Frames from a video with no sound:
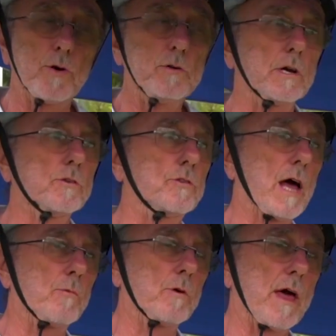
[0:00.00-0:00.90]
You can
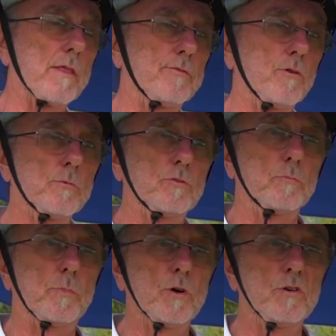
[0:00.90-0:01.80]
start with other forms
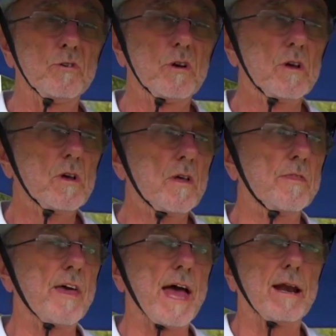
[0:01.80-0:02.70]
of poo
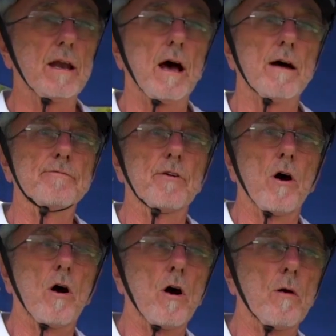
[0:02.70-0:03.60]
that are
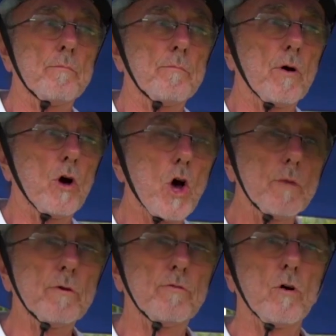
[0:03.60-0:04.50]
from
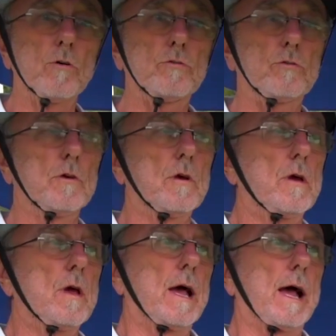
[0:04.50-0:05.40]
herbivores,
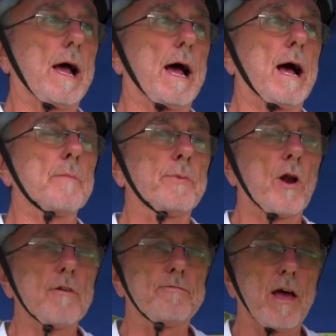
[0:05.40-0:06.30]
but
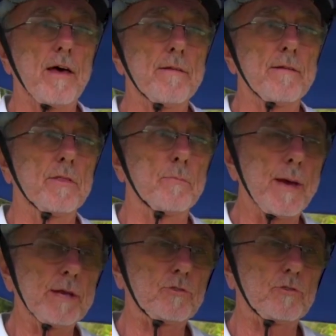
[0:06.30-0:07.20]
I found the
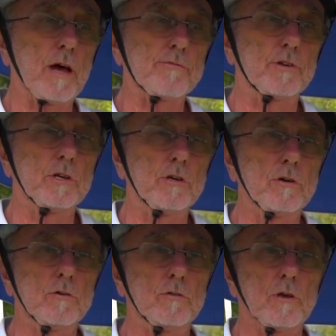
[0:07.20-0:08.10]
best stuff to
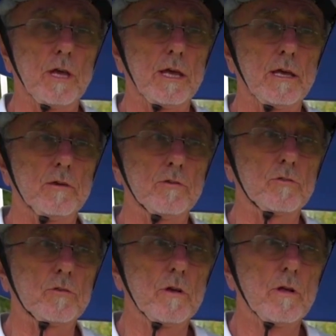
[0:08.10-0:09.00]
use
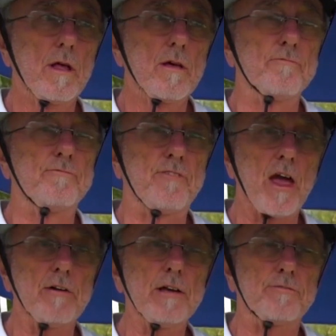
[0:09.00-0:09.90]
is
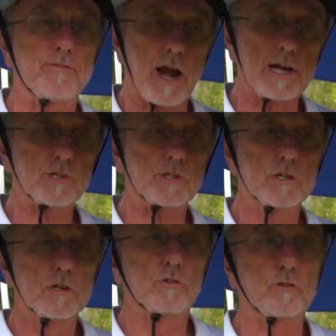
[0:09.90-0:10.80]
very fresh,
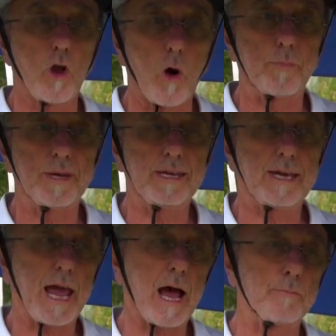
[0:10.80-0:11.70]
sloppy
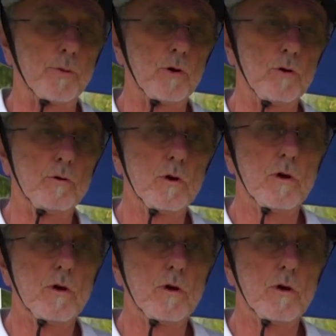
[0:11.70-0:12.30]
cow poo